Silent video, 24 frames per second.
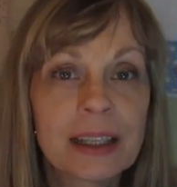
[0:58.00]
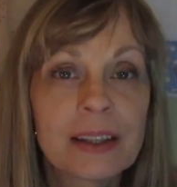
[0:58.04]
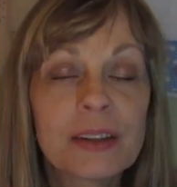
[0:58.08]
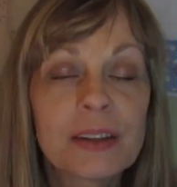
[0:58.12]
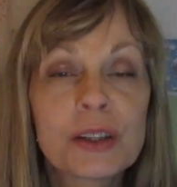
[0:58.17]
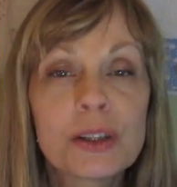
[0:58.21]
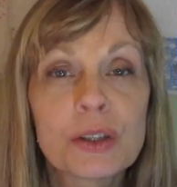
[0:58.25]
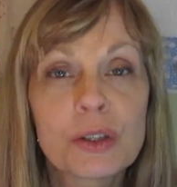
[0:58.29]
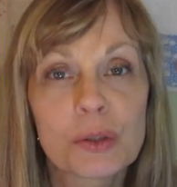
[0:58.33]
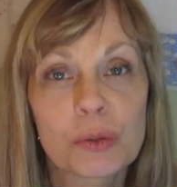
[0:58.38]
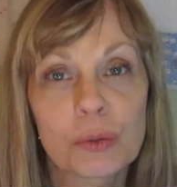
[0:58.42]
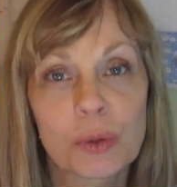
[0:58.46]
in the
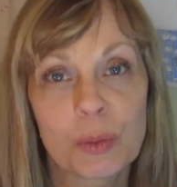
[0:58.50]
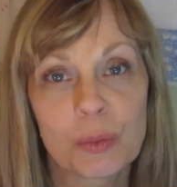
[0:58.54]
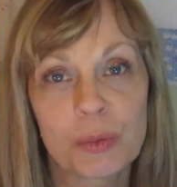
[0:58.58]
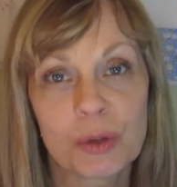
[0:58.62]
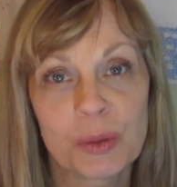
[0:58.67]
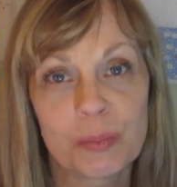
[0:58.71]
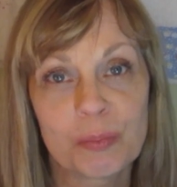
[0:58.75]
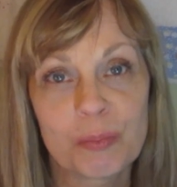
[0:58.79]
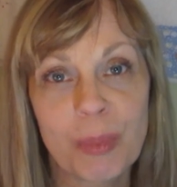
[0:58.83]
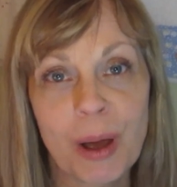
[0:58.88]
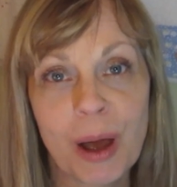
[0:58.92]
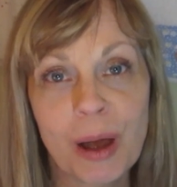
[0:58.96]

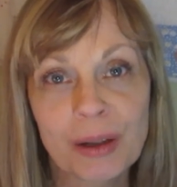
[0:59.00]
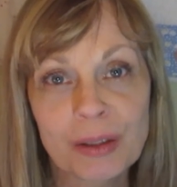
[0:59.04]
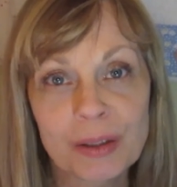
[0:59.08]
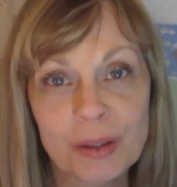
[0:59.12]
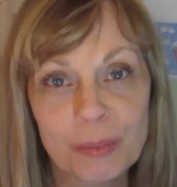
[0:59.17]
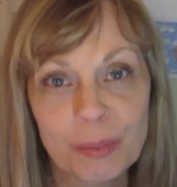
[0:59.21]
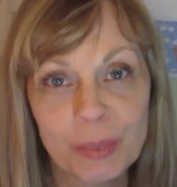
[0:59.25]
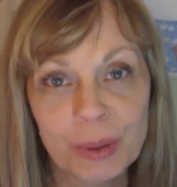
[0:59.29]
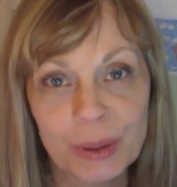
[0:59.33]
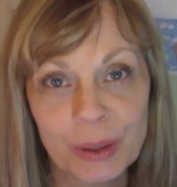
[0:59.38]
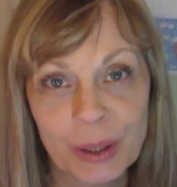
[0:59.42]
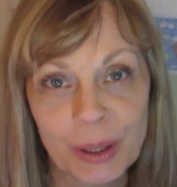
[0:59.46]
description box
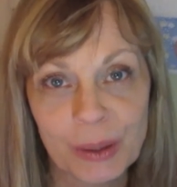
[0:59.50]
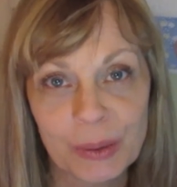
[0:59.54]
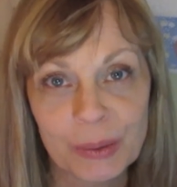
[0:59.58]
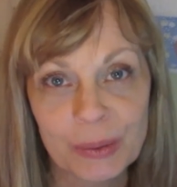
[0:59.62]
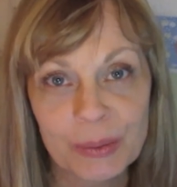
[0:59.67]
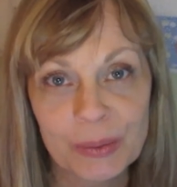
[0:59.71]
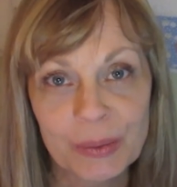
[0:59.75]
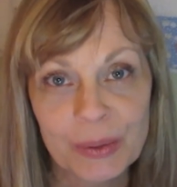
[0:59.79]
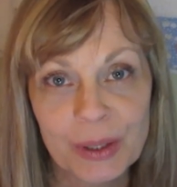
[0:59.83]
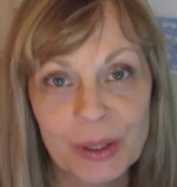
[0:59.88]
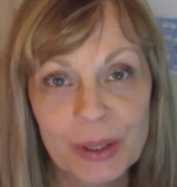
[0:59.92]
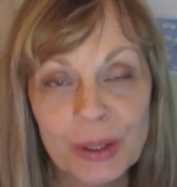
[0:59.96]
below.
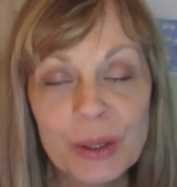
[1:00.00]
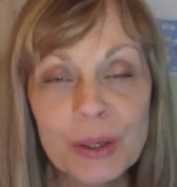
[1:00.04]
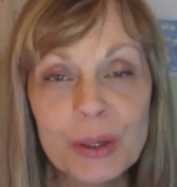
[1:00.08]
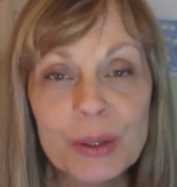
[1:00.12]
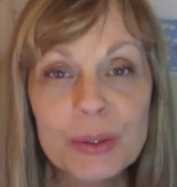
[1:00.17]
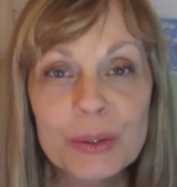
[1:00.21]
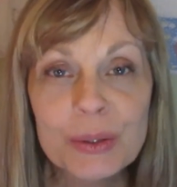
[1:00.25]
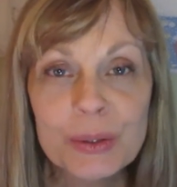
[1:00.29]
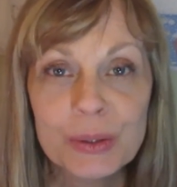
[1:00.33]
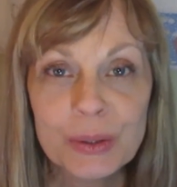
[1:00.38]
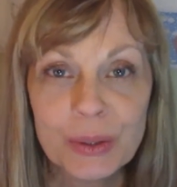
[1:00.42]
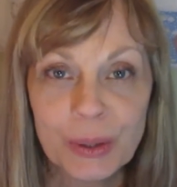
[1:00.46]

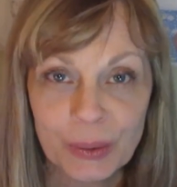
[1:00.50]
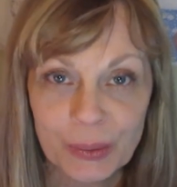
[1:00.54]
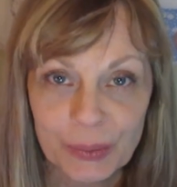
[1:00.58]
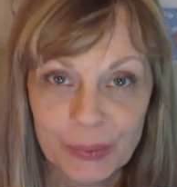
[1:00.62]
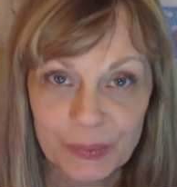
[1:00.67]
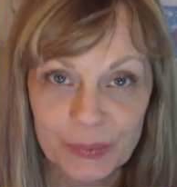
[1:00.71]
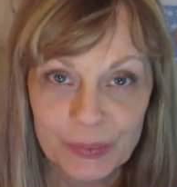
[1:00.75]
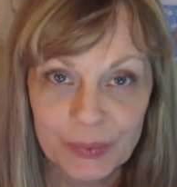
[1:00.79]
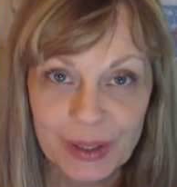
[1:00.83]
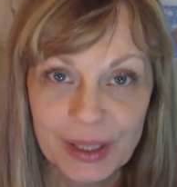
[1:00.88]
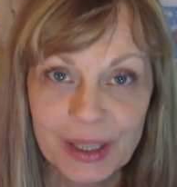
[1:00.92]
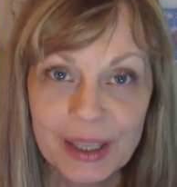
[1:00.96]
So,
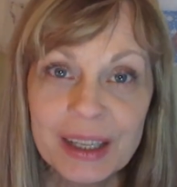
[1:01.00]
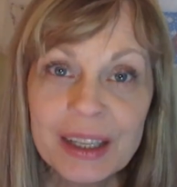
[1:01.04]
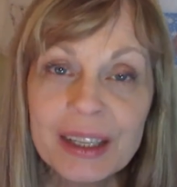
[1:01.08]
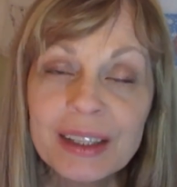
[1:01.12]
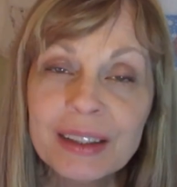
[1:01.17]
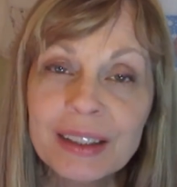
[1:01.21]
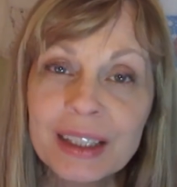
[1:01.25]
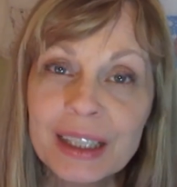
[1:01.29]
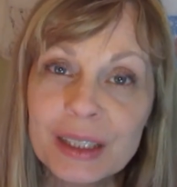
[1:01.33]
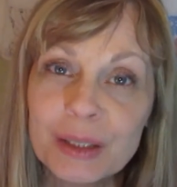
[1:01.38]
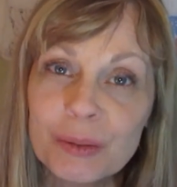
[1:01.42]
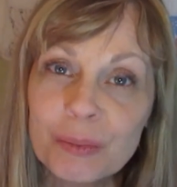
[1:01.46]

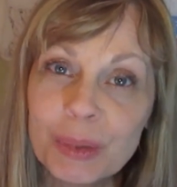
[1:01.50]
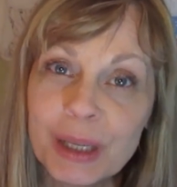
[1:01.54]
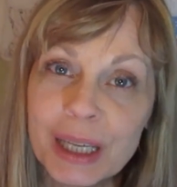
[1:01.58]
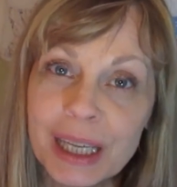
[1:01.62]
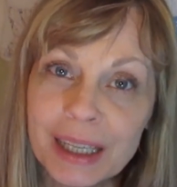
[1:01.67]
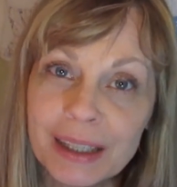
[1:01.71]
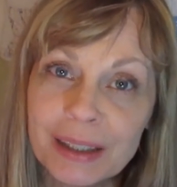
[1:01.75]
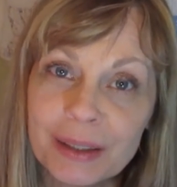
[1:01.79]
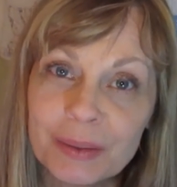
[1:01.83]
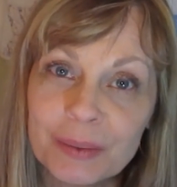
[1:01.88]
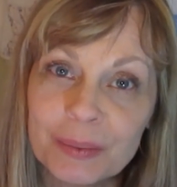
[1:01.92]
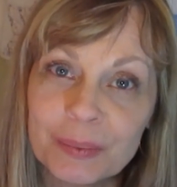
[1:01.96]
let's
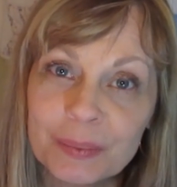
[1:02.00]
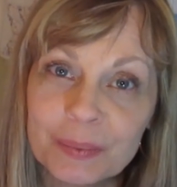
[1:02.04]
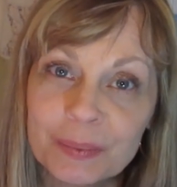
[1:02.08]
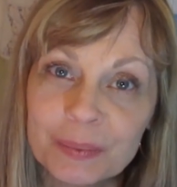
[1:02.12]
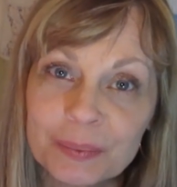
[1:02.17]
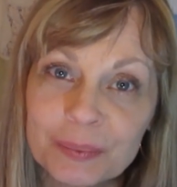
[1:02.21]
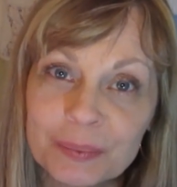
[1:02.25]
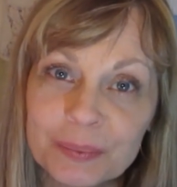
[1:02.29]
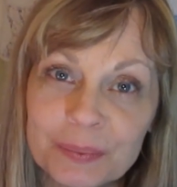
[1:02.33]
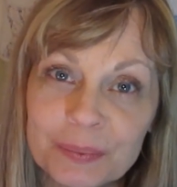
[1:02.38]
begin.